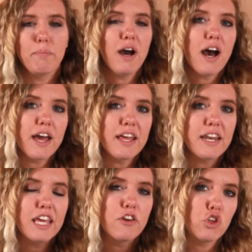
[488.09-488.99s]
But
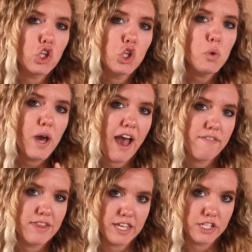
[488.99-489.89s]
if you
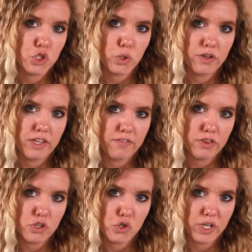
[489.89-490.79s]
have the history of
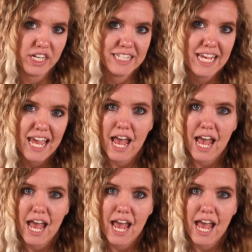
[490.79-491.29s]
giving the treats